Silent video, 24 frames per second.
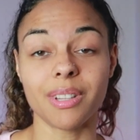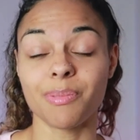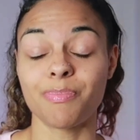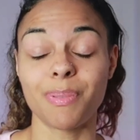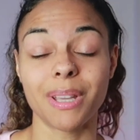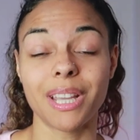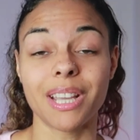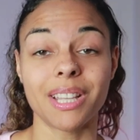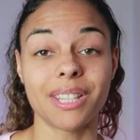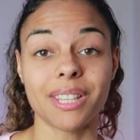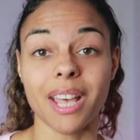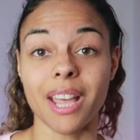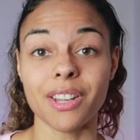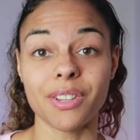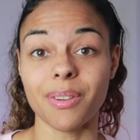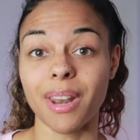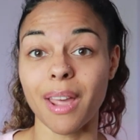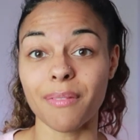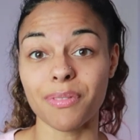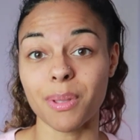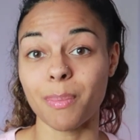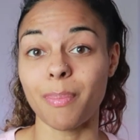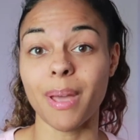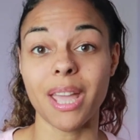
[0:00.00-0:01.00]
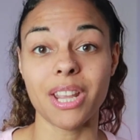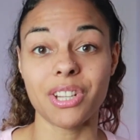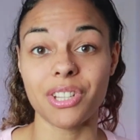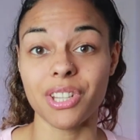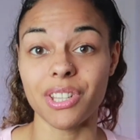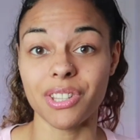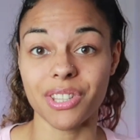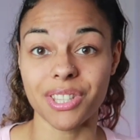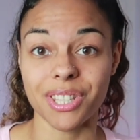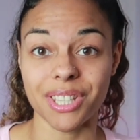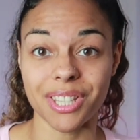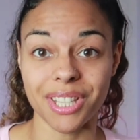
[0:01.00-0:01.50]
because I don't have the
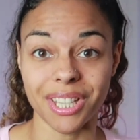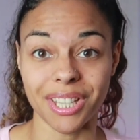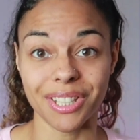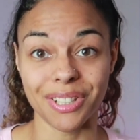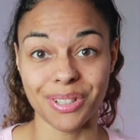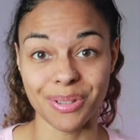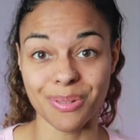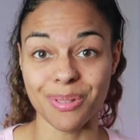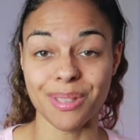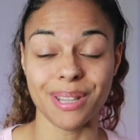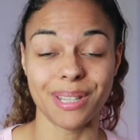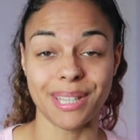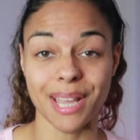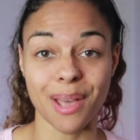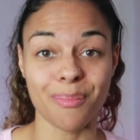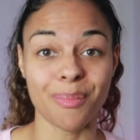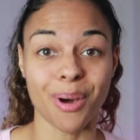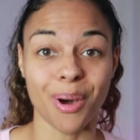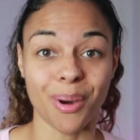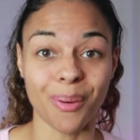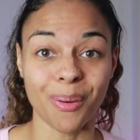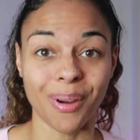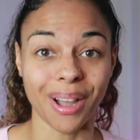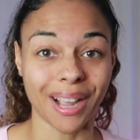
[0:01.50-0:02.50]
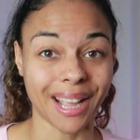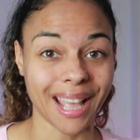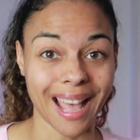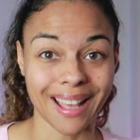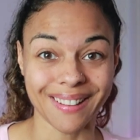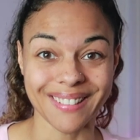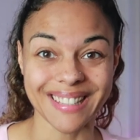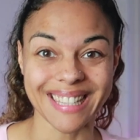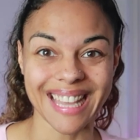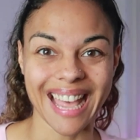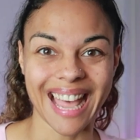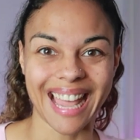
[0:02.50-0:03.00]
patience to do the demo
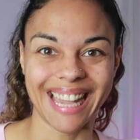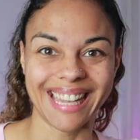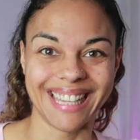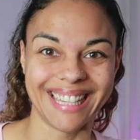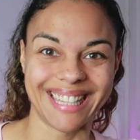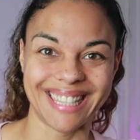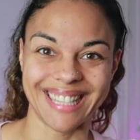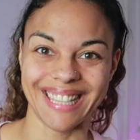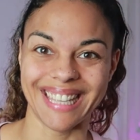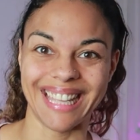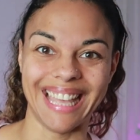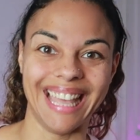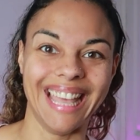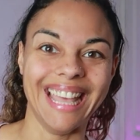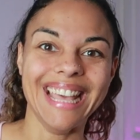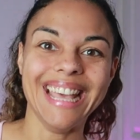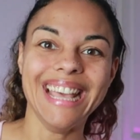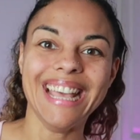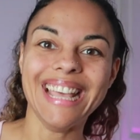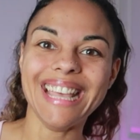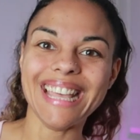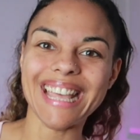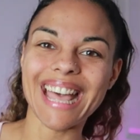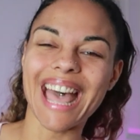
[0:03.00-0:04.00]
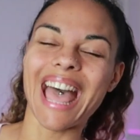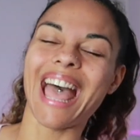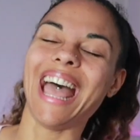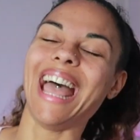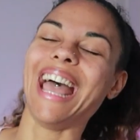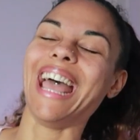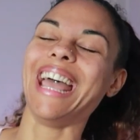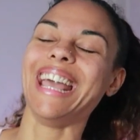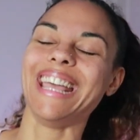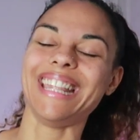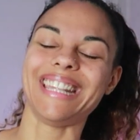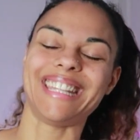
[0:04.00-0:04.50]
account and to
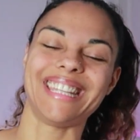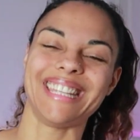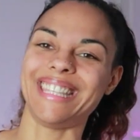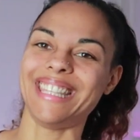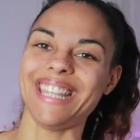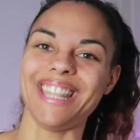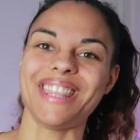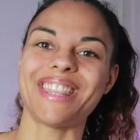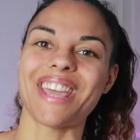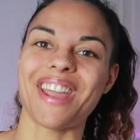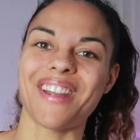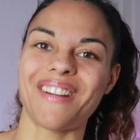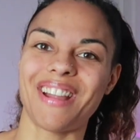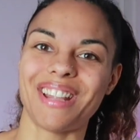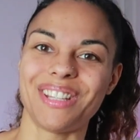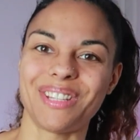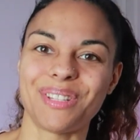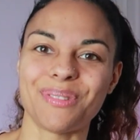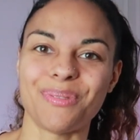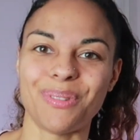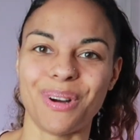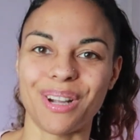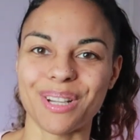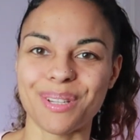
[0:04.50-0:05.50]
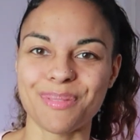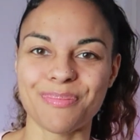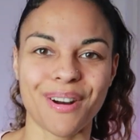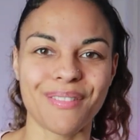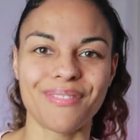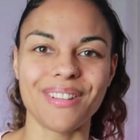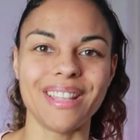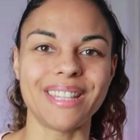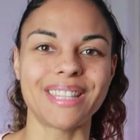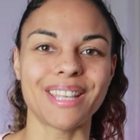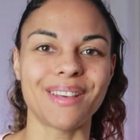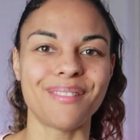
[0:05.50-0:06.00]
to sit there and to watch
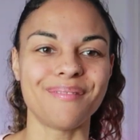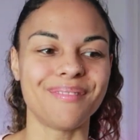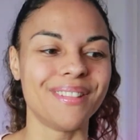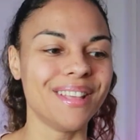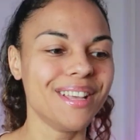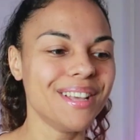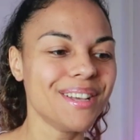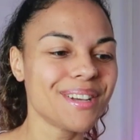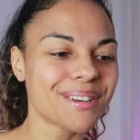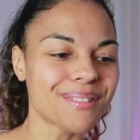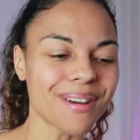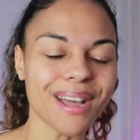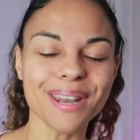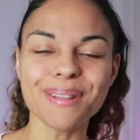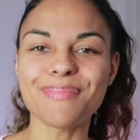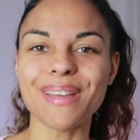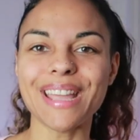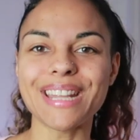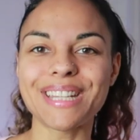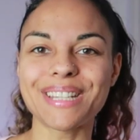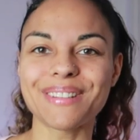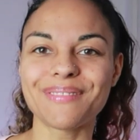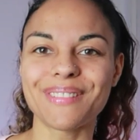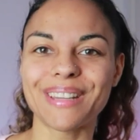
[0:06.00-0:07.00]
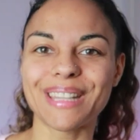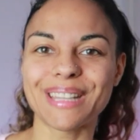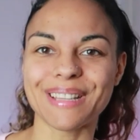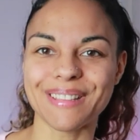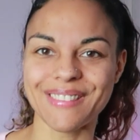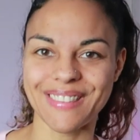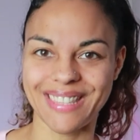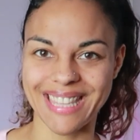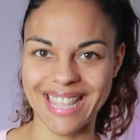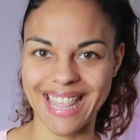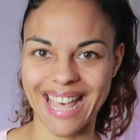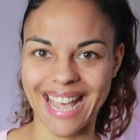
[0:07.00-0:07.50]
profits. I'm quite impatient when it
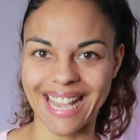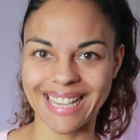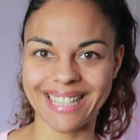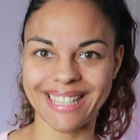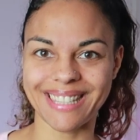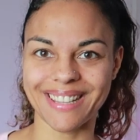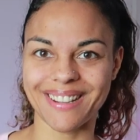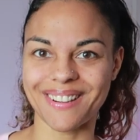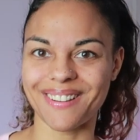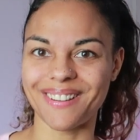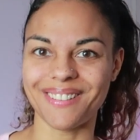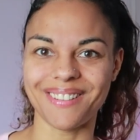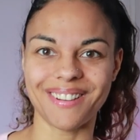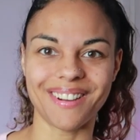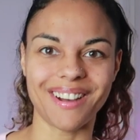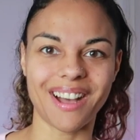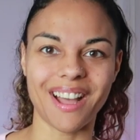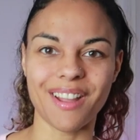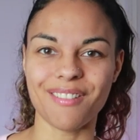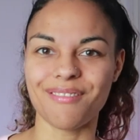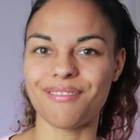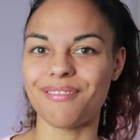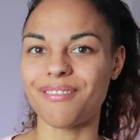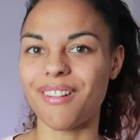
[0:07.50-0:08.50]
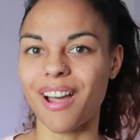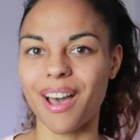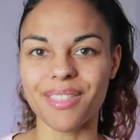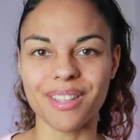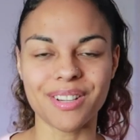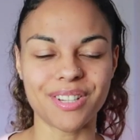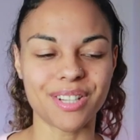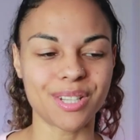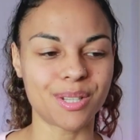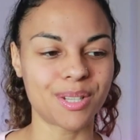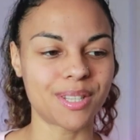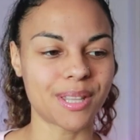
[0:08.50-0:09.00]
comes to that, so I
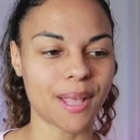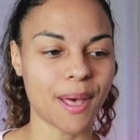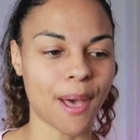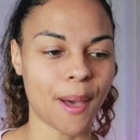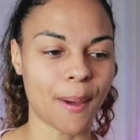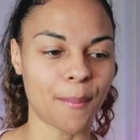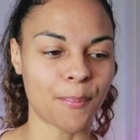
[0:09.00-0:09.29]
rather just